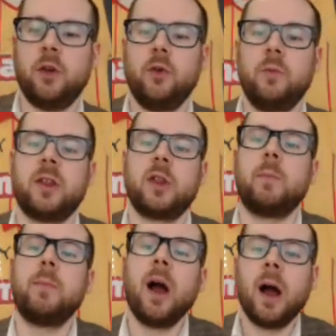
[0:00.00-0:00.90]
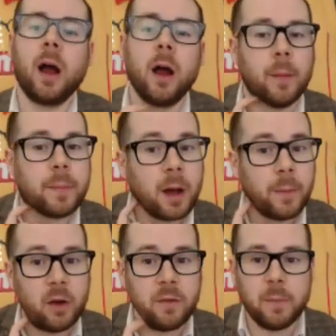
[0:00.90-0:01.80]
who was superb coming
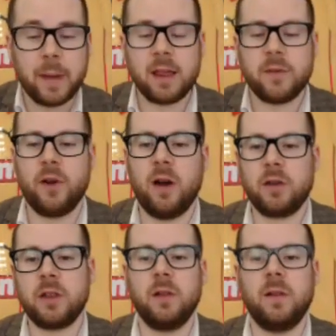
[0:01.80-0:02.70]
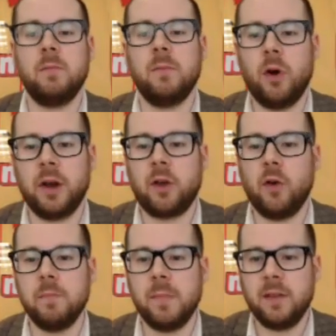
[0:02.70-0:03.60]
off the bench for Arsenal at Monaco
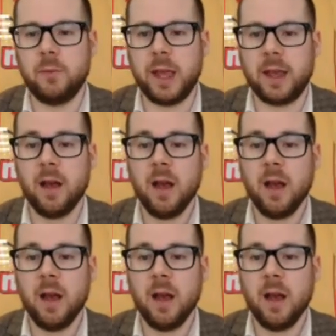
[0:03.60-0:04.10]
midweek.